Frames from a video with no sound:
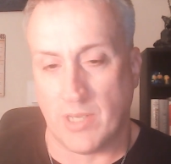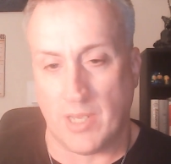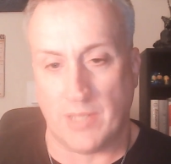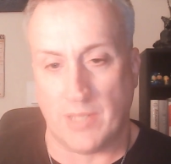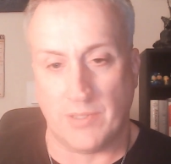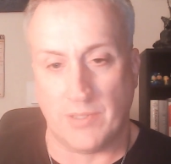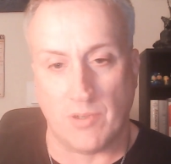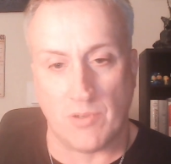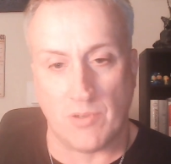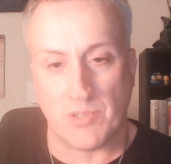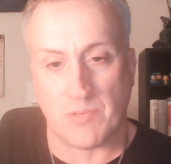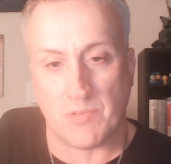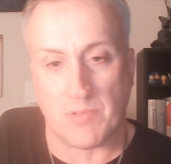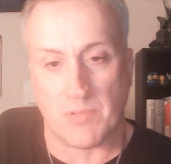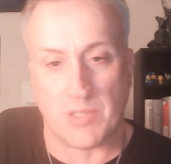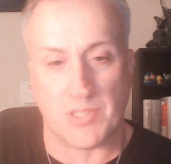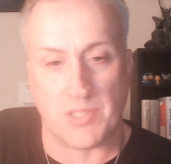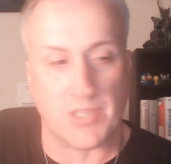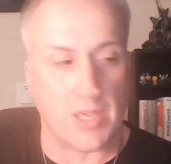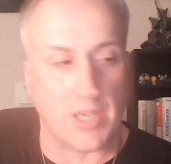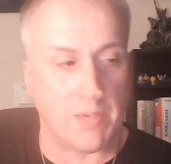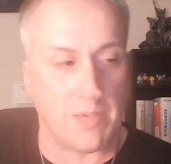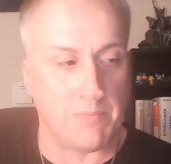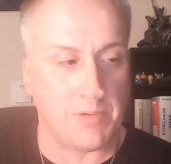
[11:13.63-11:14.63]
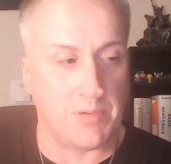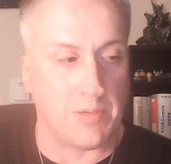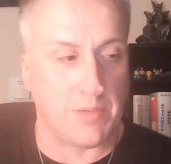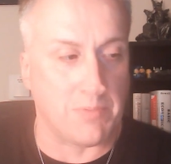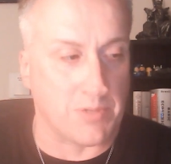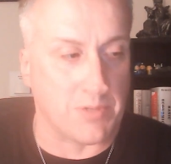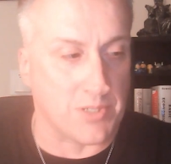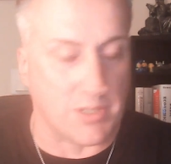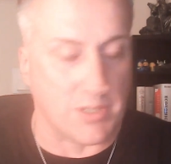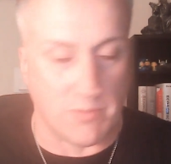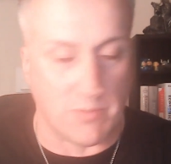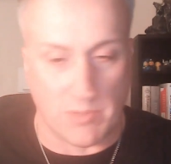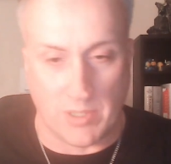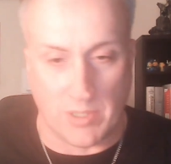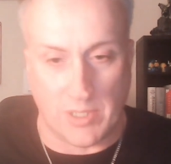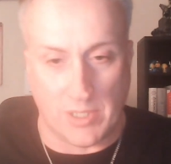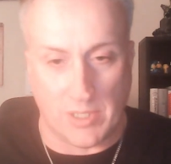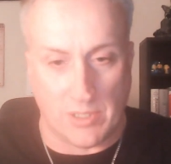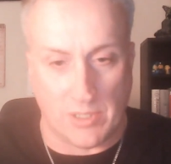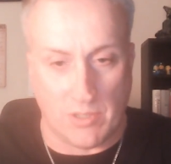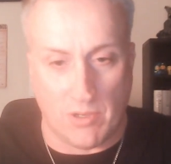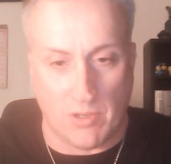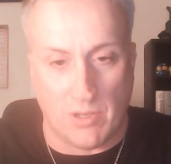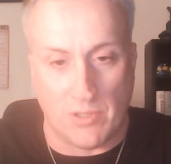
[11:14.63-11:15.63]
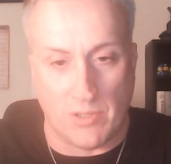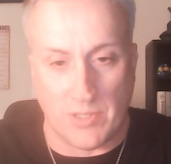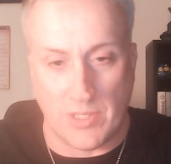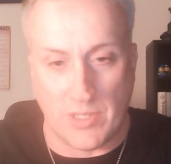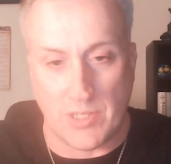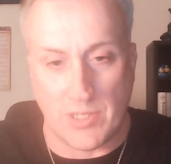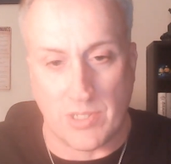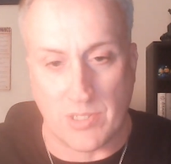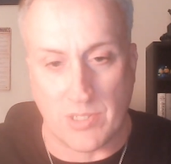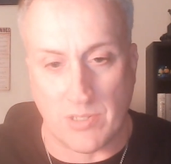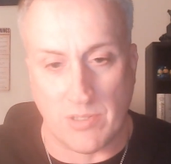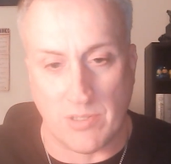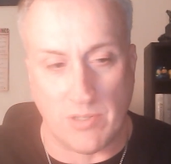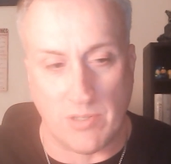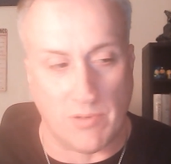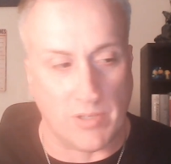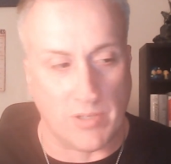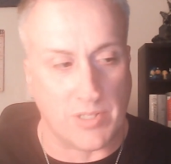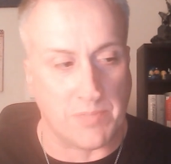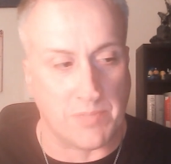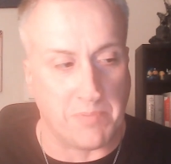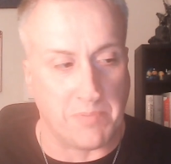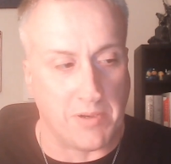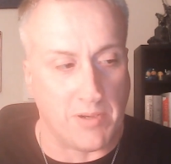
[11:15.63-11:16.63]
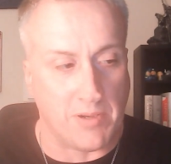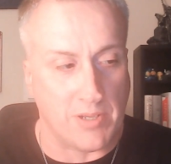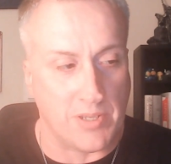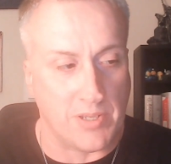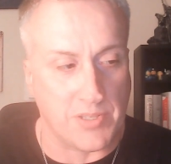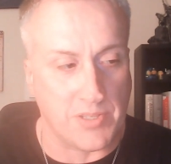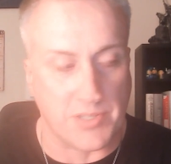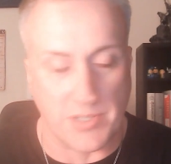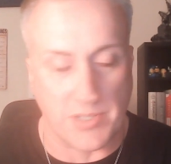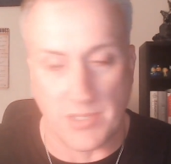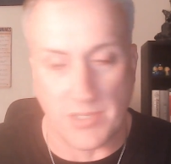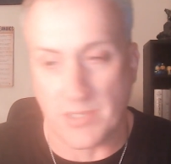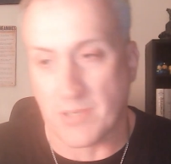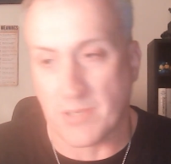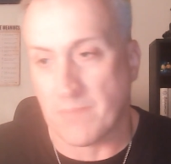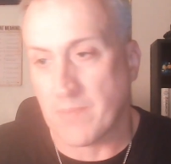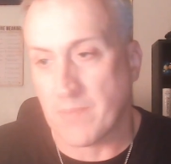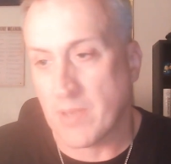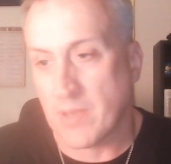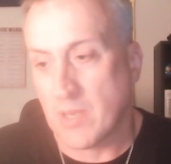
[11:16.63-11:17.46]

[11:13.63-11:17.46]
and those were the same people that were getting all these, you know, experiences.